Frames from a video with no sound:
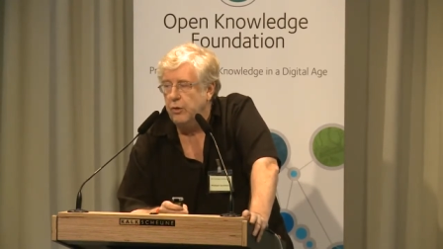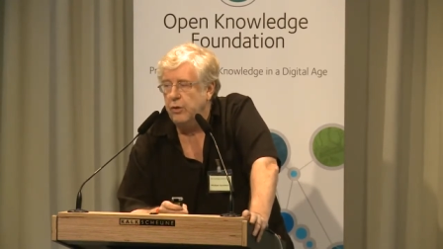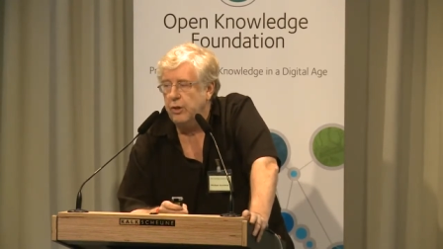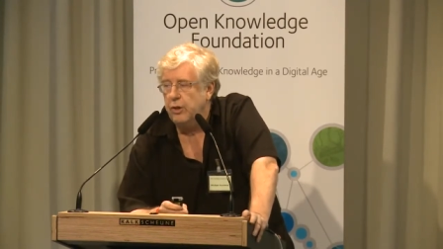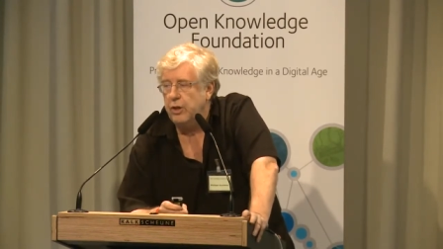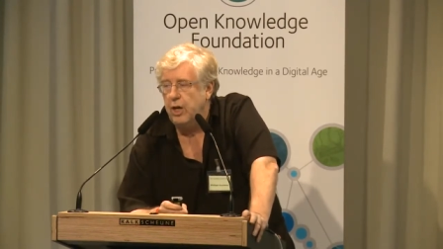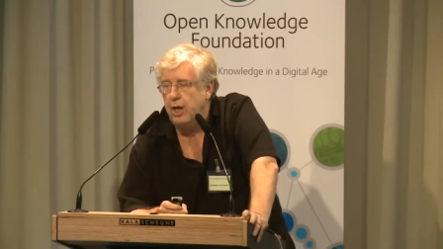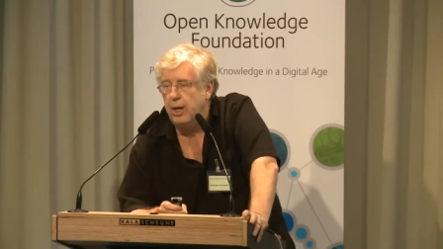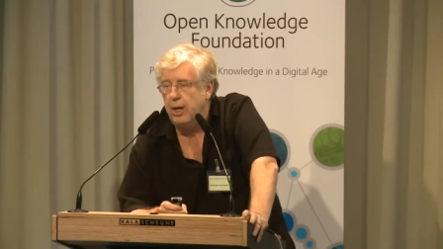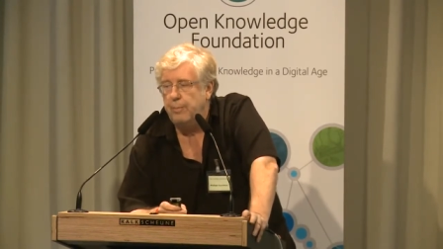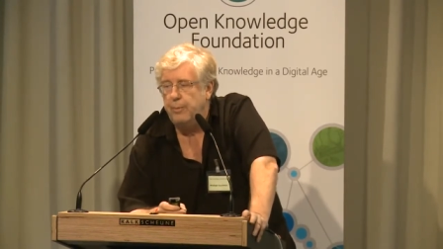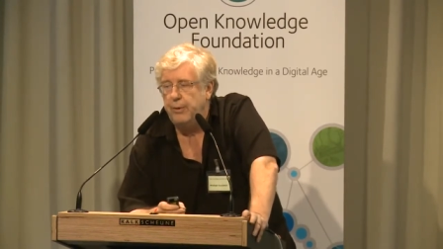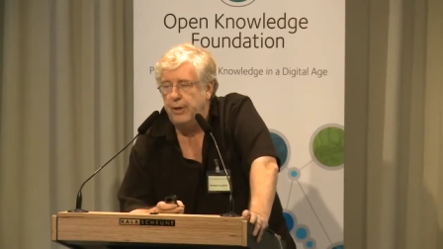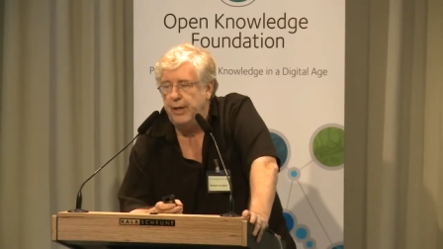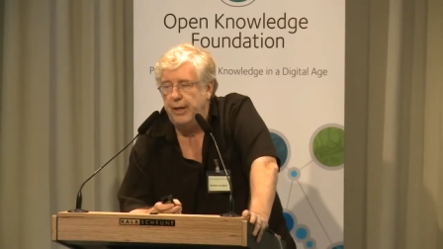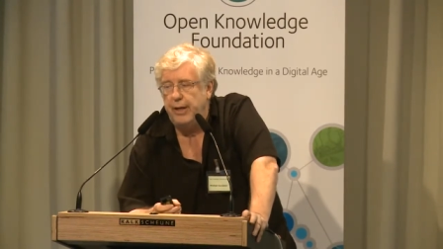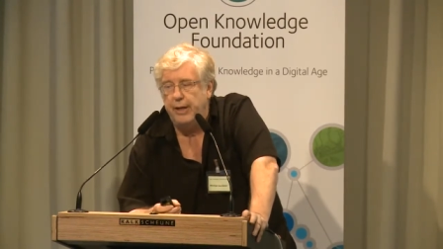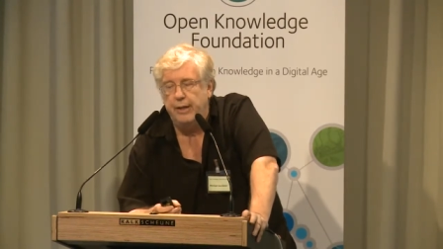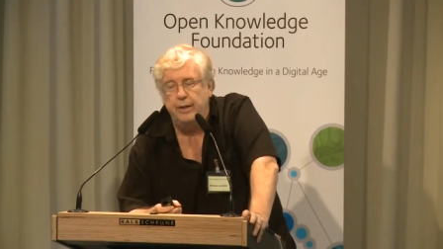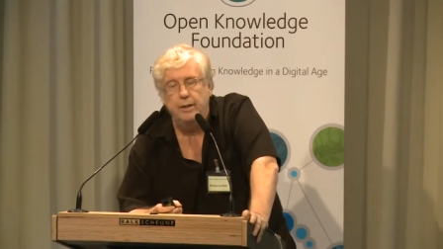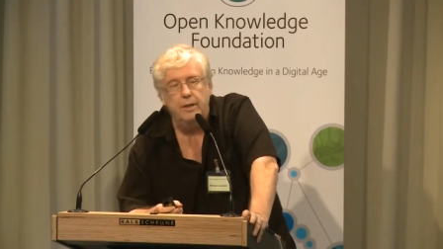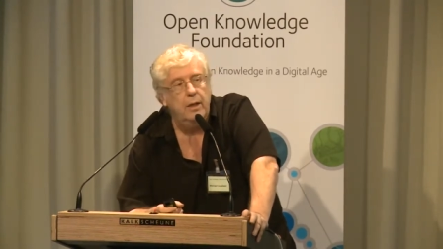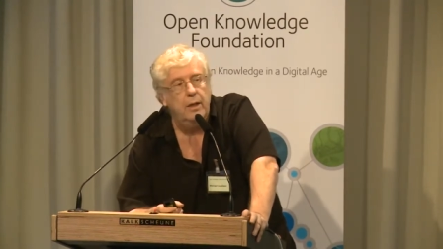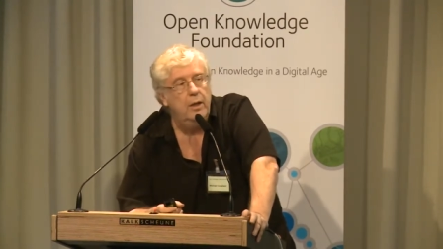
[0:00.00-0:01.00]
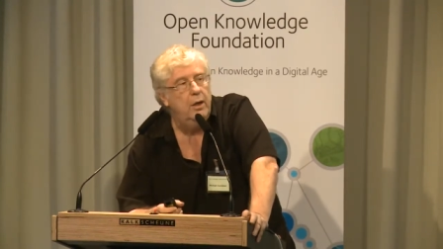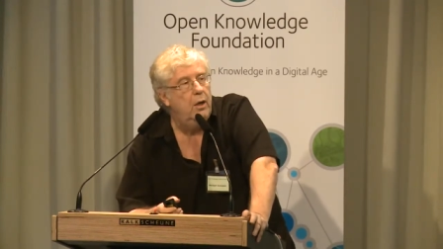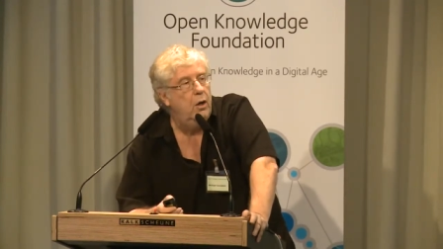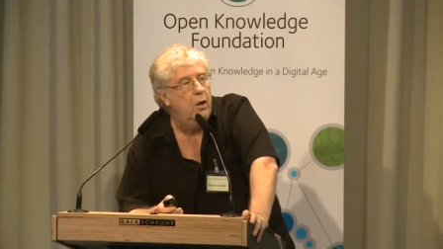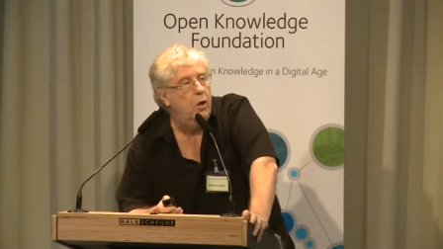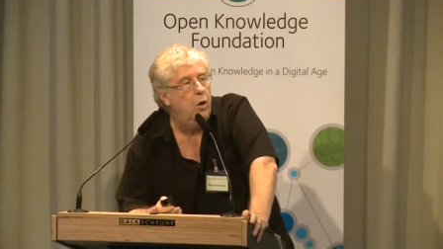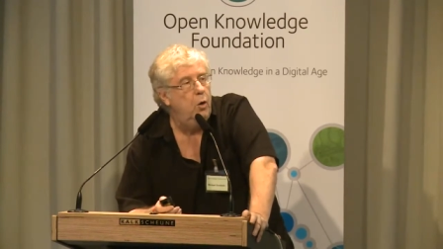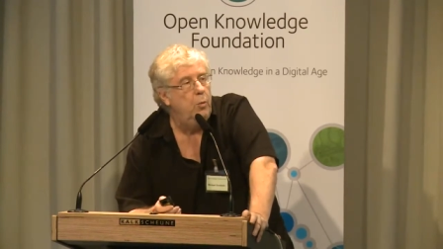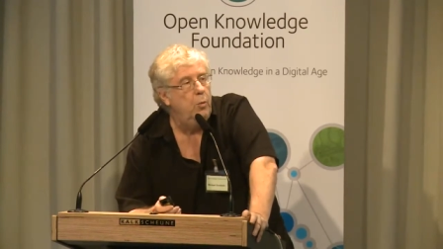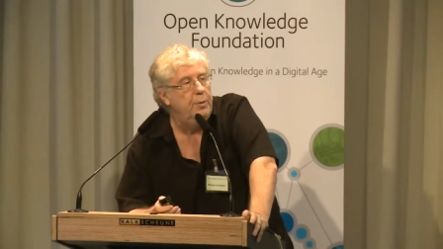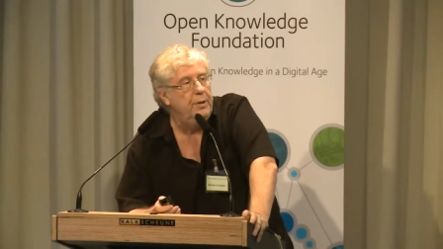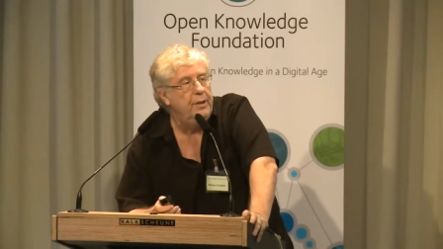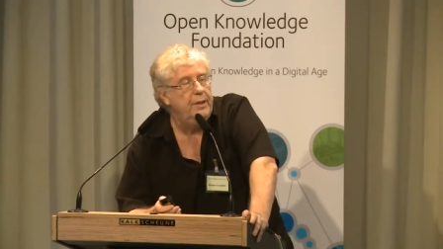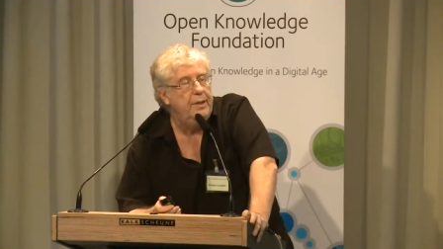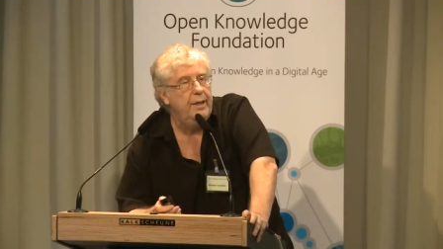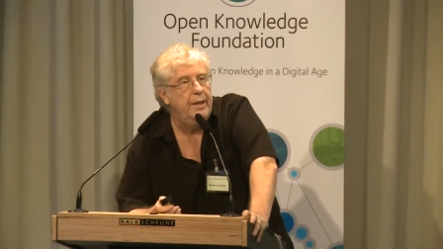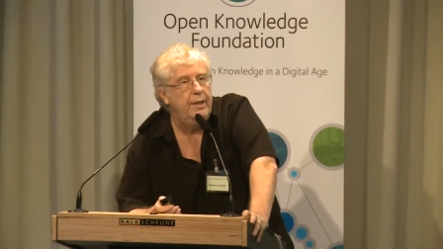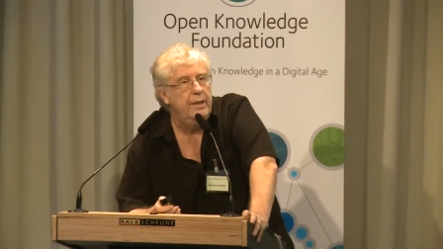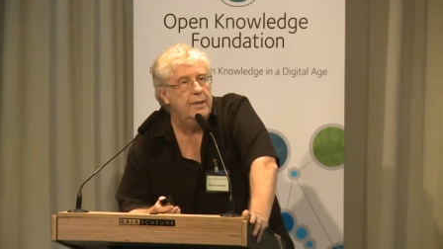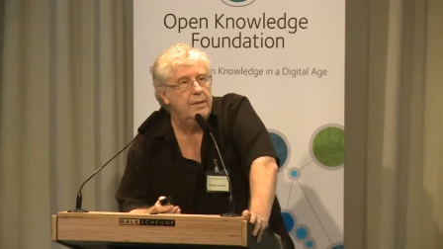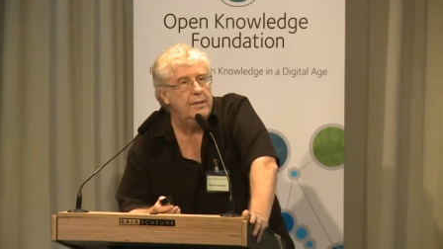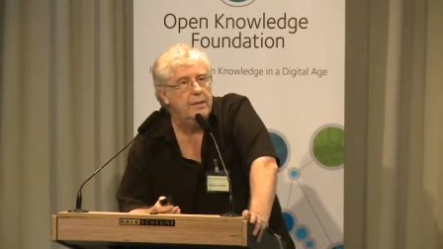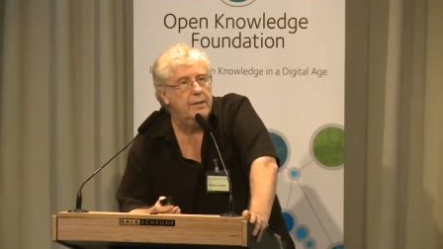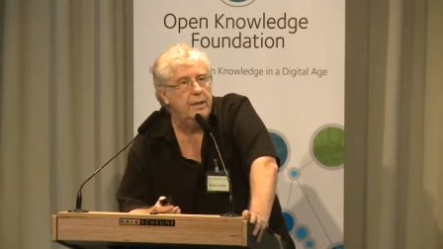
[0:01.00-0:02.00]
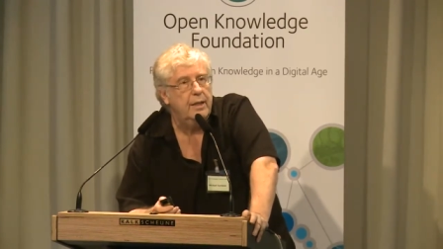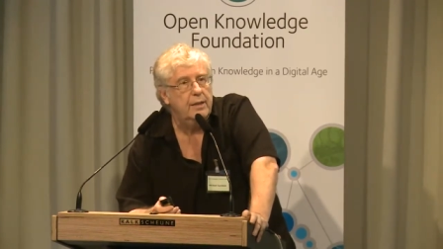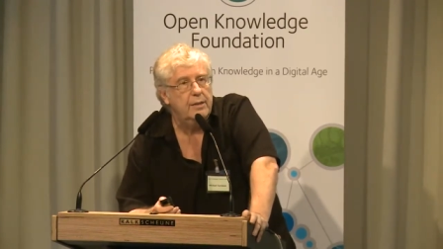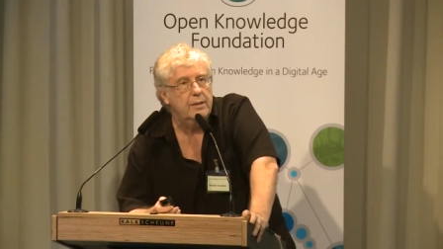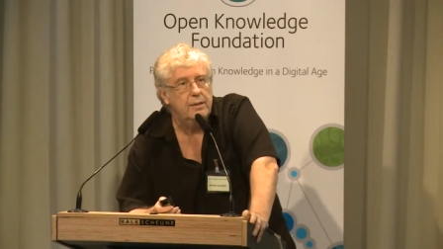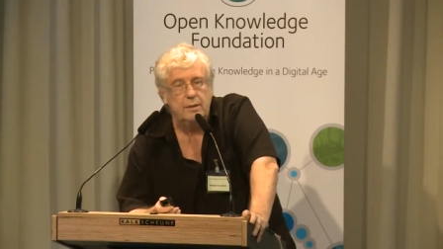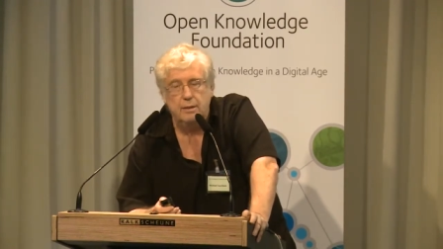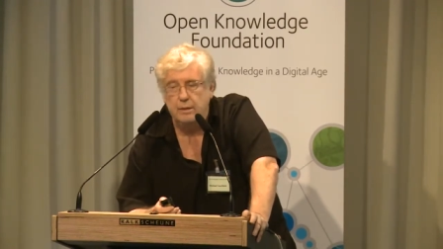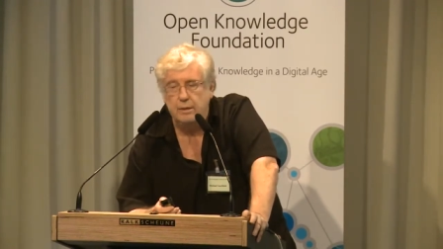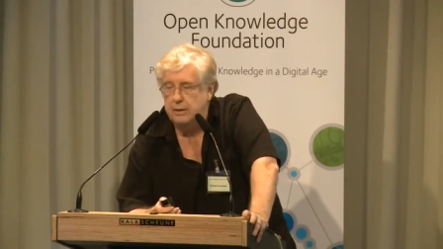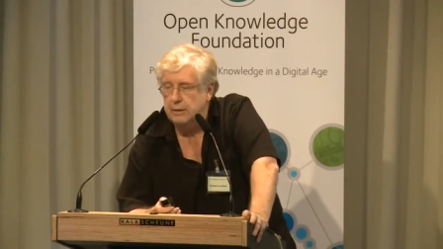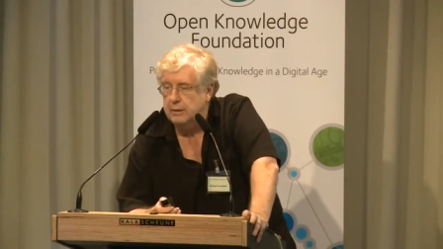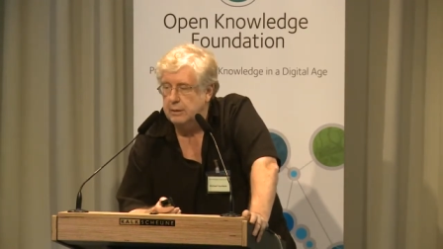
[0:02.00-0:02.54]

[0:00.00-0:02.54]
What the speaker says: or comprehend open data sites?